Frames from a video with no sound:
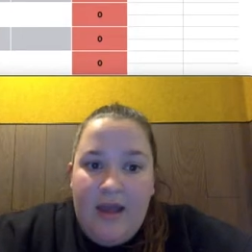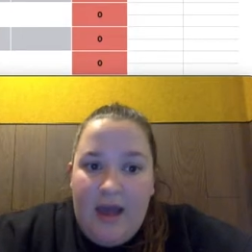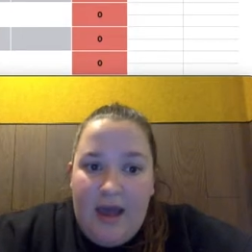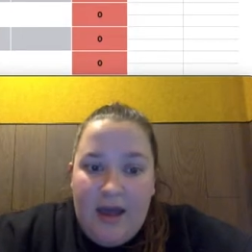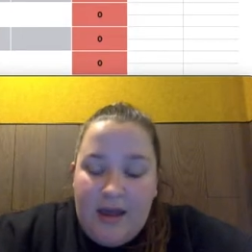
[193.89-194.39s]

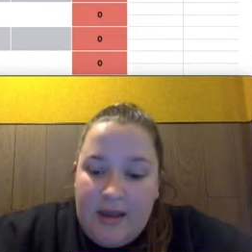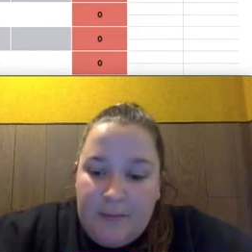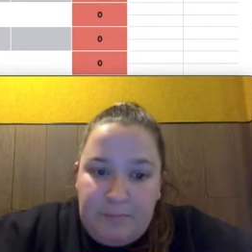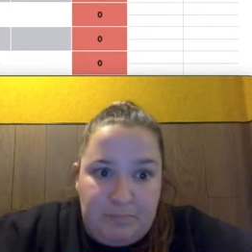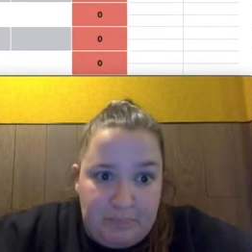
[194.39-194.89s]

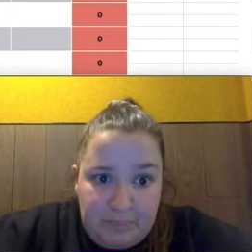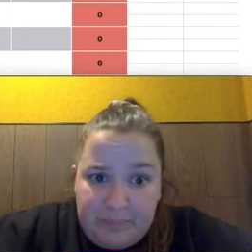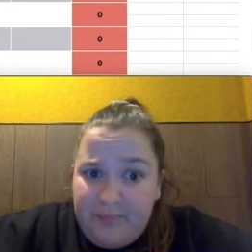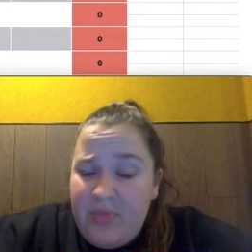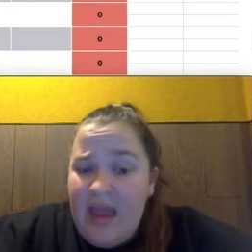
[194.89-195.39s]
and
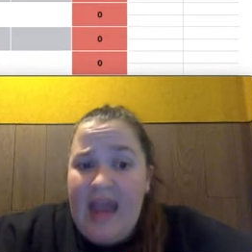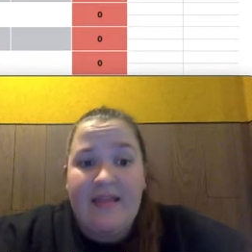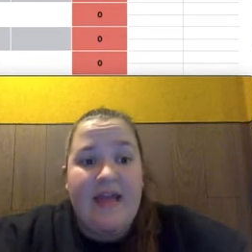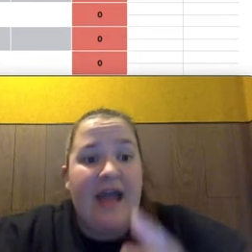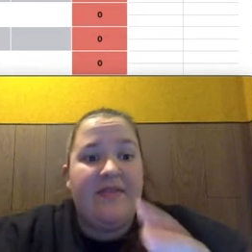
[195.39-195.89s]

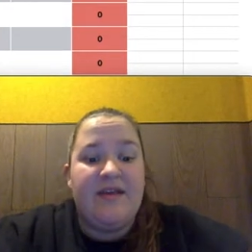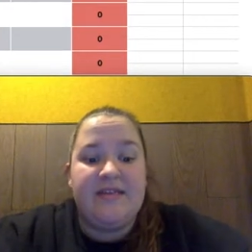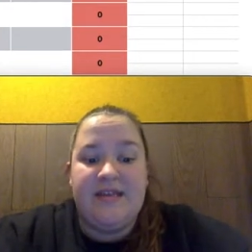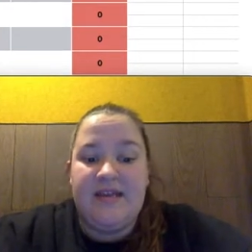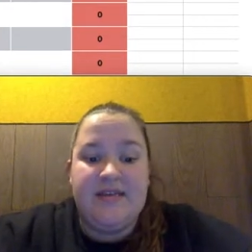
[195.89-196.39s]
that
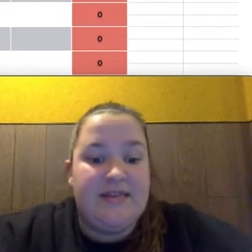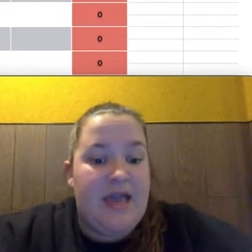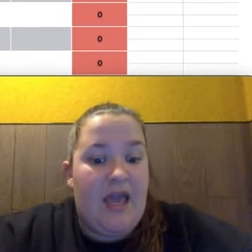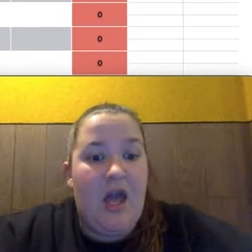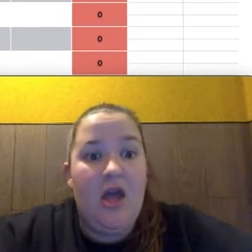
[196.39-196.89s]
this is
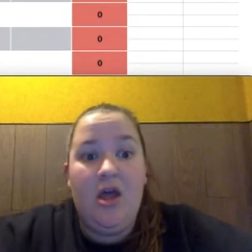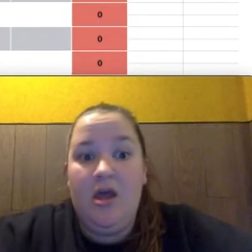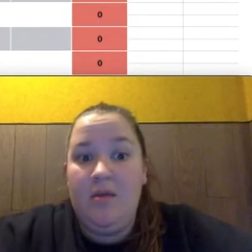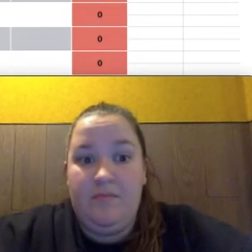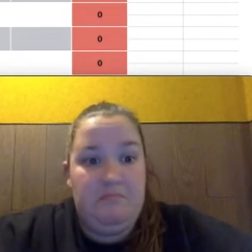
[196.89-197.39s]
like
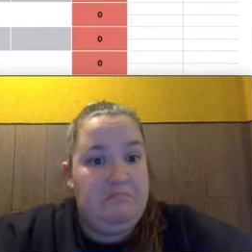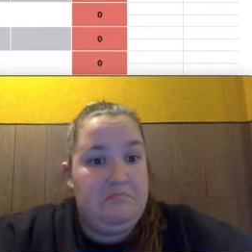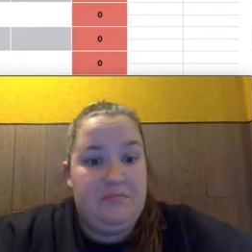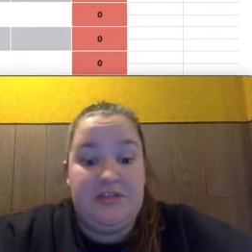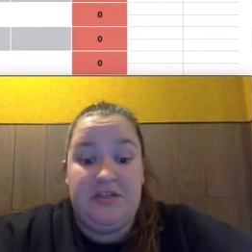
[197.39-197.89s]

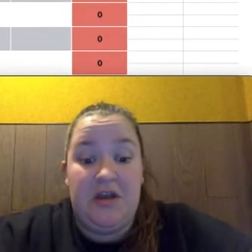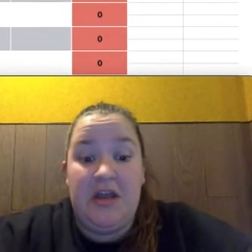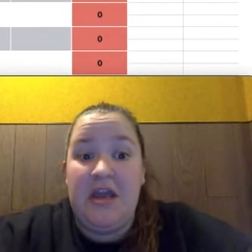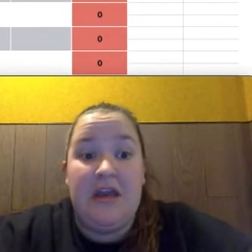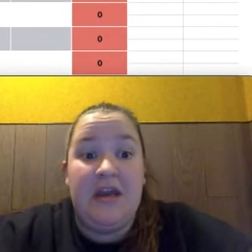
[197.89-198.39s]

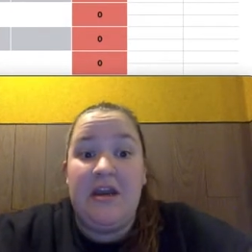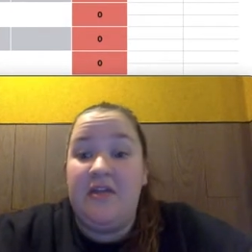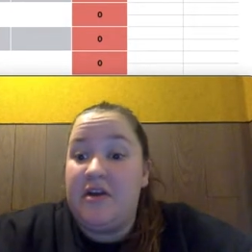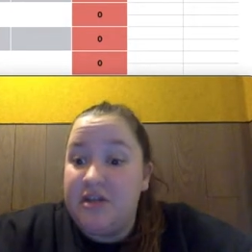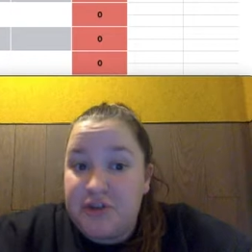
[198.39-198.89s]
studying in
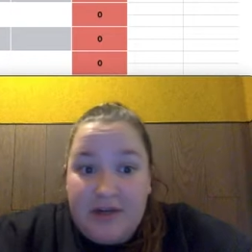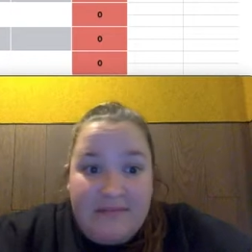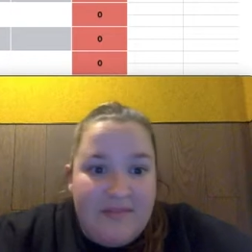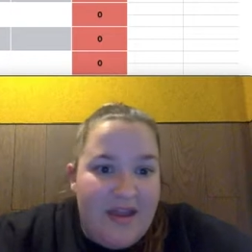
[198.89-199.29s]
another country.